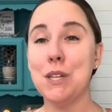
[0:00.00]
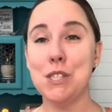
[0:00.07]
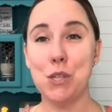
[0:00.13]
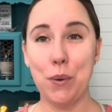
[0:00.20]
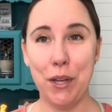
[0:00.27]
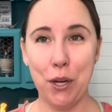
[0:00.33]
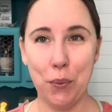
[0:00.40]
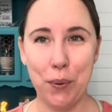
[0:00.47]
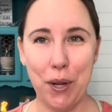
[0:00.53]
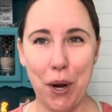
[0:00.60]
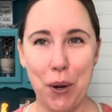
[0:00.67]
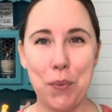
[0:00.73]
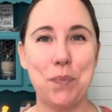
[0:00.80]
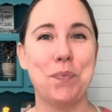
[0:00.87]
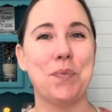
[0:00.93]
so here we
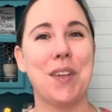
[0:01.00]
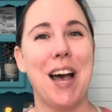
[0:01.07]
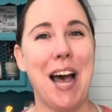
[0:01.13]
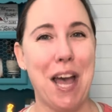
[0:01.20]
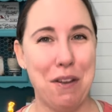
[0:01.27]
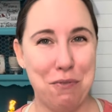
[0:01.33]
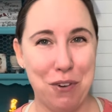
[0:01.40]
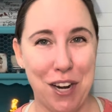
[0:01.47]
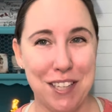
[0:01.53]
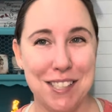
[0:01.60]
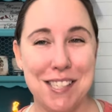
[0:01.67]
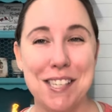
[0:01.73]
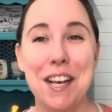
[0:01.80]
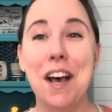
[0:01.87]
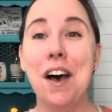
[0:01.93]
are. Hi,
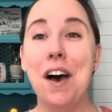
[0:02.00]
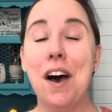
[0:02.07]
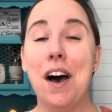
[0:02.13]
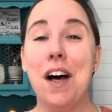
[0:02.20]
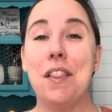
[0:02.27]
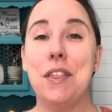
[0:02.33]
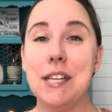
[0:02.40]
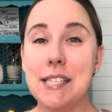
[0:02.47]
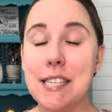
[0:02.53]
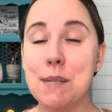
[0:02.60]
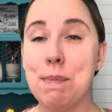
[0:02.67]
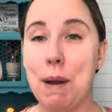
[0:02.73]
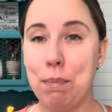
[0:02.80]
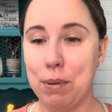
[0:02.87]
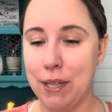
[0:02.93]
friends. This is
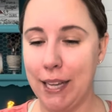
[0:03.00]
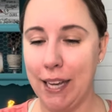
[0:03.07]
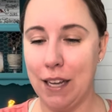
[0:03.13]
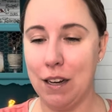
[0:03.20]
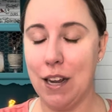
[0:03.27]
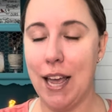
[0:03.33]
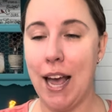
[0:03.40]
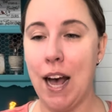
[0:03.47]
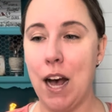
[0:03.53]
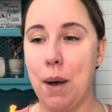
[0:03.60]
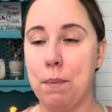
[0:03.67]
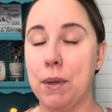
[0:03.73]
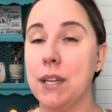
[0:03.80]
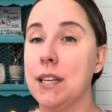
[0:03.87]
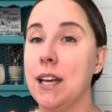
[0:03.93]
my plan.
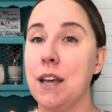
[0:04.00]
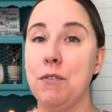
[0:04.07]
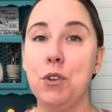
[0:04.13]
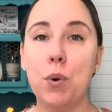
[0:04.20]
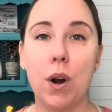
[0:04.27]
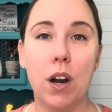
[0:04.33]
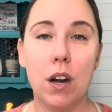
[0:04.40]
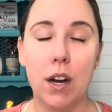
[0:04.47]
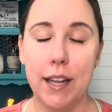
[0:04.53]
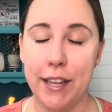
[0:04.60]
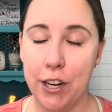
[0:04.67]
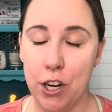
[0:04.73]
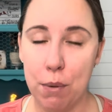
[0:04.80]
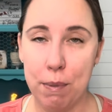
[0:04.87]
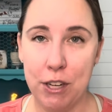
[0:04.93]
Um, if you are
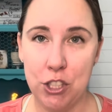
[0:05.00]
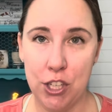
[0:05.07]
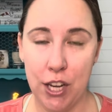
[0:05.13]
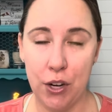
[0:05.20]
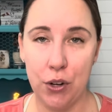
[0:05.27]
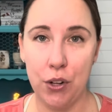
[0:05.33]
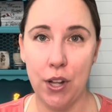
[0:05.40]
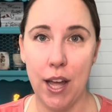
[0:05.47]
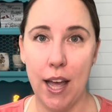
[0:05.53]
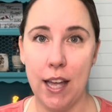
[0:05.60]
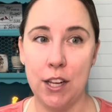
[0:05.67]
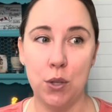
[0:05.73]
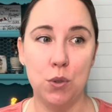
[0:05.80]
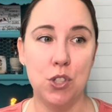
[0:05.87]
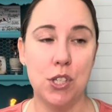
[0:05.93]
here at my channel
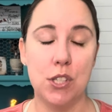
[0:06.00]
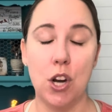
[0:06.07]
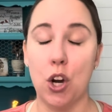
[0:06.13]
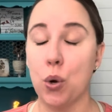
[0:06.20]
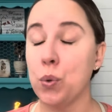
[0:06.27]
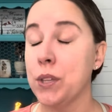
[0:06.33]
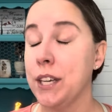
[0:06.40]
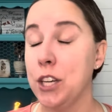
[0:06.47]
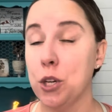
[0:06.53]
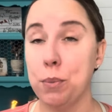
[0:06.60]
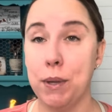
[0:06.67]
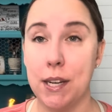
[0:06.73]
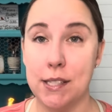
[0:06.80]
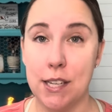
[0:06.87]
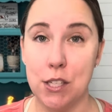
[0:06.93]
and you just are only here
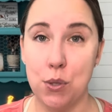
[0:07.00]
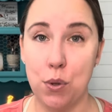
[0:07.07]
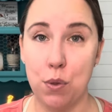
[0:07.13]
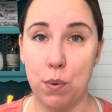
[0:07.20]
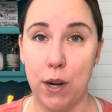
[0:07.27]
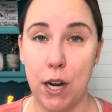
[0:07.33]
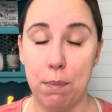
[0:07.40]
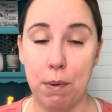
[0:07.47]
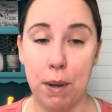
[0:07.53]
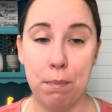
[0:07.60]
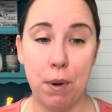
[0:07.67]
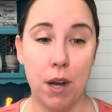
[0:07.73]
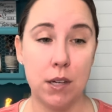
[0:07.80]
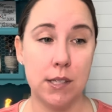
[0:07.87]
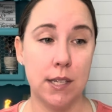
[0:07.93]
because I do ThredUP
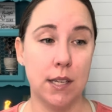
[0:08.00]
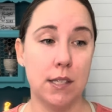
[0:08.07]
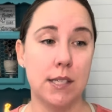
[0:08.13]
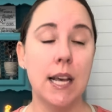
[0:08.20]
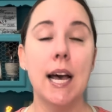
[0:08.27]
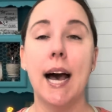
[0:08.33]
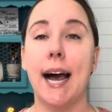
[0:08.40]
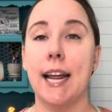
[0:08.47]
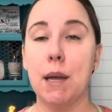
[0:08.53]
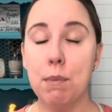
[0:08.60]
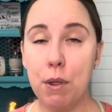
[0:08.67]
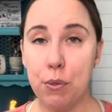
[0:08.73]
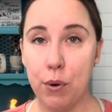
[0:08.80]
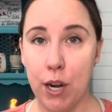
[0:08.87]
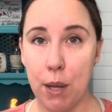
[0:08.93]
unboxings, I am
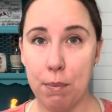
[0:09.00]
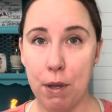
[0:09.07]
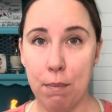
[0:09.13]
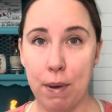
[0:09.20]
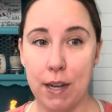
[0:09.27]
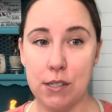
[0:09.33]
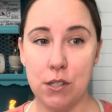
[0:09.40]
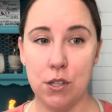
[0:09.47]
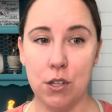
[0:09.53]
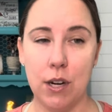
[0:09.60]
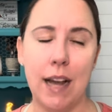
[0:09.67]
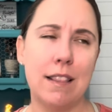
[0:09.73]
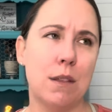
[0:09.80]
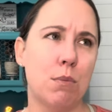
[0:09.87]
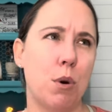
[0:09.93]
a ThredUP ambassador
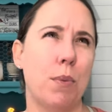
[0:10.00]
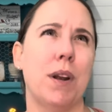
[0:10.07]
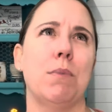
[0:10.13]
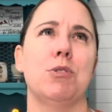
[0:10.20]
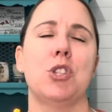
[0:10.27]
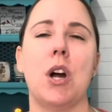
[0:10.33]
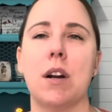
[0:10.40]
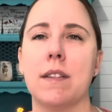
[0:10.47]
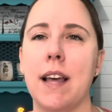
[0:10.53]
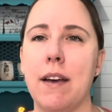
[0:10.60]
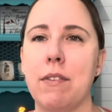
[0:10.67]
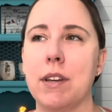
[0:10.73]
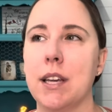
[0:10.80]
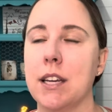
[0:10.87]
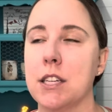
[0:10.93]
at the moment. I'm shocked they
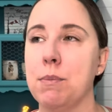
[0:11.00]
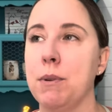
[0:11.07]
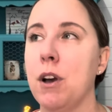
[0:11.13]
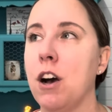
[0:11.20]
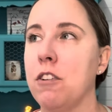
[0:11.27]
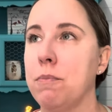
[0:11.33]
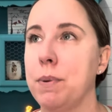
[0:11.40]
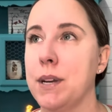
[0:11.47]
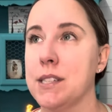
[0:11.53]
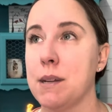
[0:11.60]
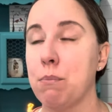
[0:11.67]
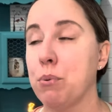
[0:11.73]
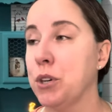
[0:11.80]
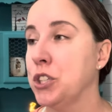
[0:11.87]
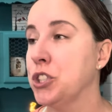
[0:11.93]
haven't kicked me off because
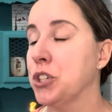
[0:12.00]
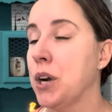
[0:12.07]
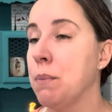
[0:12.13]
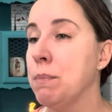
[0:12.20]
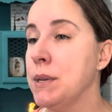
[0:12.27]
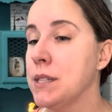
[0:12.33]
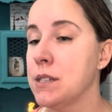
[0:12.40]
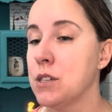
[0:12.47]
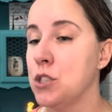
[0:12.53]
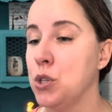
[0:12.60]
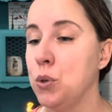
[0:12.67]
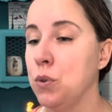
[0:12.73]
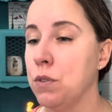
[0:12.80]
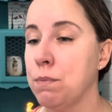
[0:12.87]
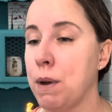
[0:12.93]
I'm pretty sure I missed
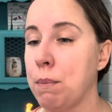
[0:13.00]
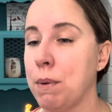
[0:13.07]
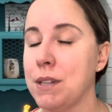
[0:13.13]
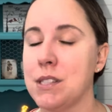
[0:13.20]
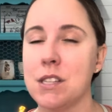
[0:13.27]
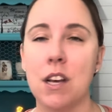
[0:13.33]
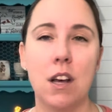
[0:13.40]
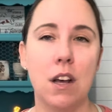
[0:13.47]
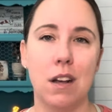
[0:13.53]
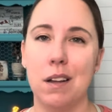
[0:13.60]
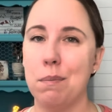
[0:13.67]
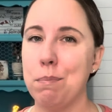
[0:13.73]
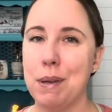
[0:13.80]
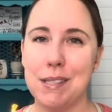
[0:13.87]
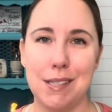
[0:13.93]
two of my months
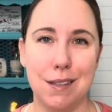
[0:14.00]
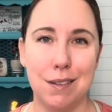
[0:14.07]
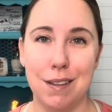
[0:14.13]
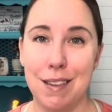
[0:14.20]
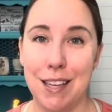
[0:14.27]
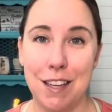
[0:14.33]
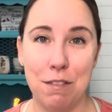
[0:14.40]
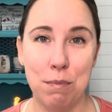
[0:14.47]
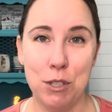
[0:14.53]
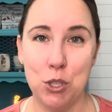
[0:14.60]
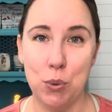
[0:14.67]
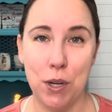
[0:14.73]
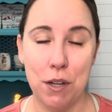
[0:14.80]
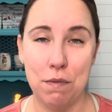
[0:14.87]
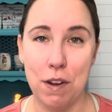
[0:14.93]
basically they give me
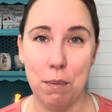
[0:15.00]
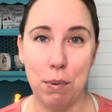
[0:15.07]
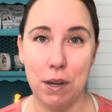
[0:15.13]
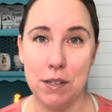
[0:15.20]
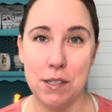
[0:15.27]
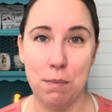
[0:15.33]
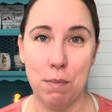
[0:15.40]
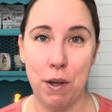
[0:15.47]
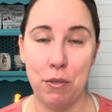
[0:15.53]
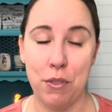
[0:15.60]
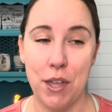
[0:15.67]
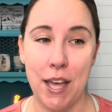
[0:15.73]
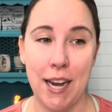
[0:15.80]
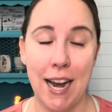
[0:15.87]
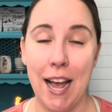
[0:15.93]
25 bucks a month
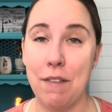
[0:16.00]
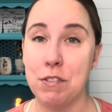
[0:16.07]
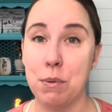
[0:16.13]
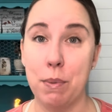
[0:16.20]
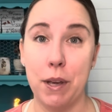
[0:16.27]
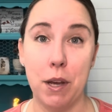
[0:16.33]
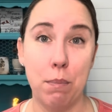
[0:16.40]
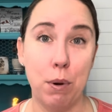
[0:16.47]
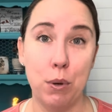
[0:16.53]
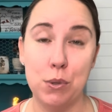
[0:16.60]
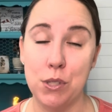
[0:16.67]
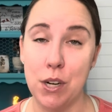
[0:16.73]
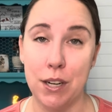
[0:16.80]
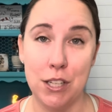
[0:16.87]
and I have to make a post on